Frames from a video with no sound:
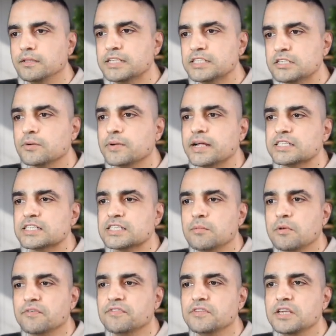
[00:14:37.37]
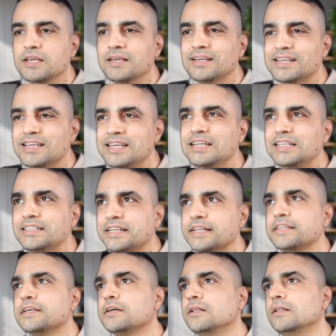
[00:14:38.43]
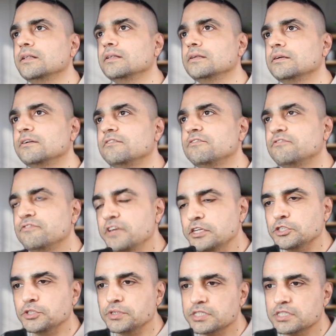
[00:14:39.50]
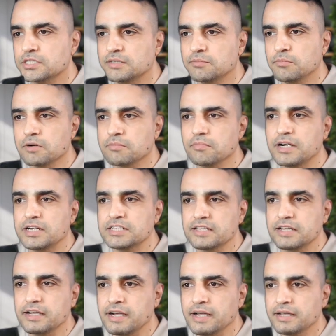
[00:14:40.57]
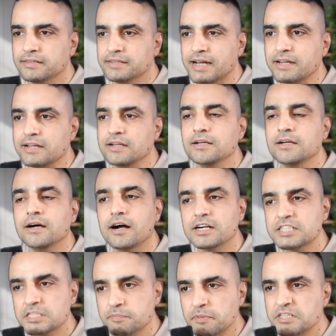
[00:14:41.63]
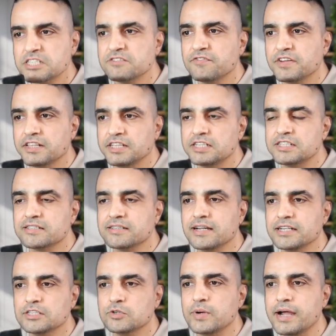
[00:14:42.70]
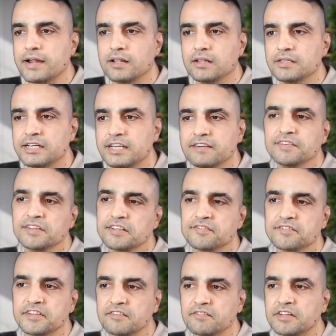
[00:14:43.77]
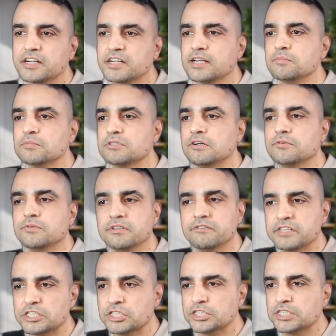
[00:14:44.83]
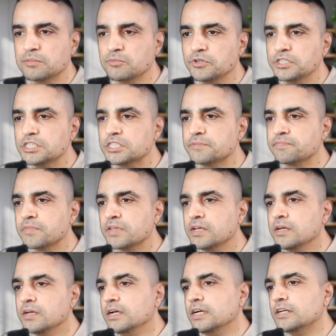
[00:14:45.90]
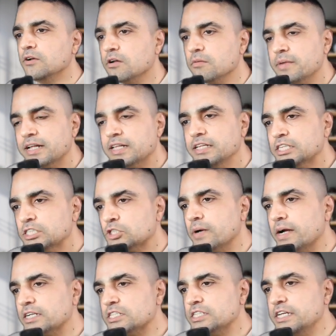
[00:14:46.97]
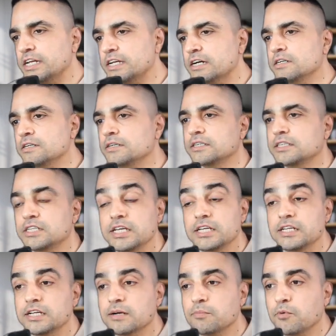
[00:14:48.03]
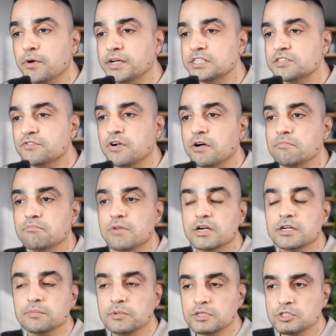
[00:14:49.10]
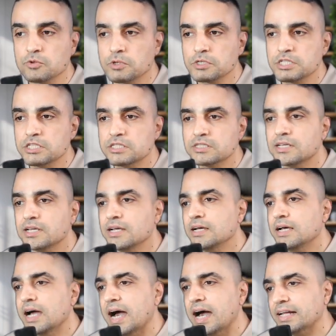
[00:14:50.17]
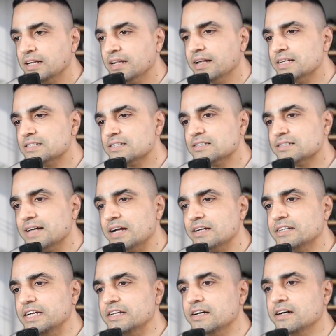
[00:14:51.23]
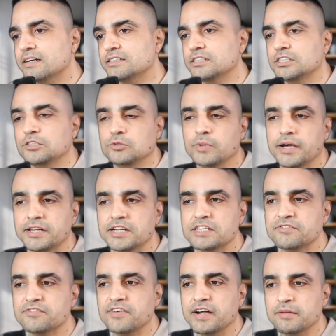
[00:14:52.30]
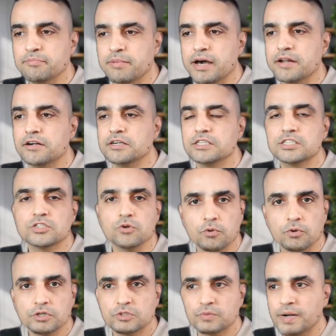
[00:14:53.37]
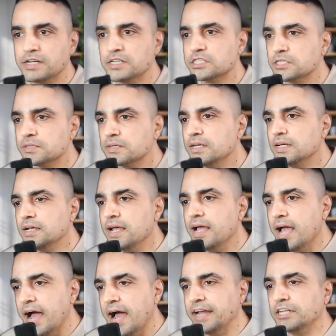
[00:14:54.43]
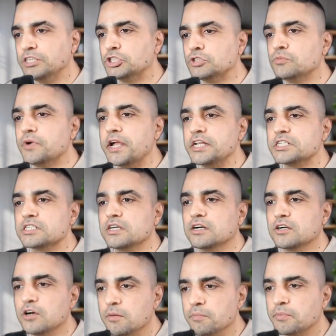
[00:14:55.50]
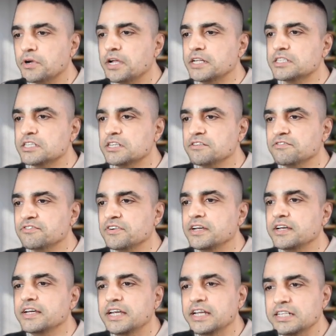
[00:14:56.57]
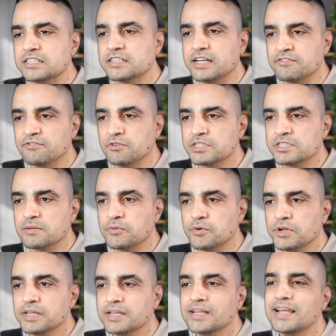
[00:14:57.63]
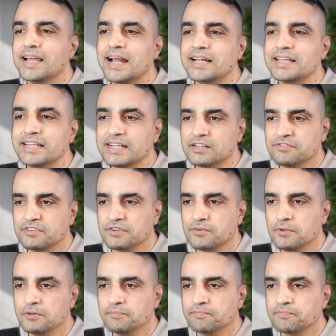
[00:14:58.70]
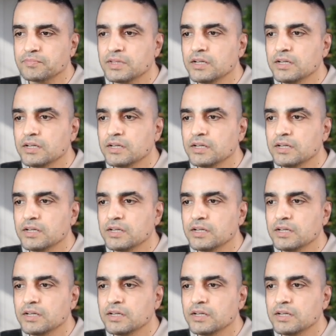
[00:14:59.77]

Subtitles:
Let's look at some of the key technical features in Botminds AI that are specifically designed to handle the heavy lifting when it comes down to investor summaries. It automatically extracts data, key data points from multiple sources, analyzes that data to identify patterns or trends, and generates a comprehensive, insightful summary at the end of it all.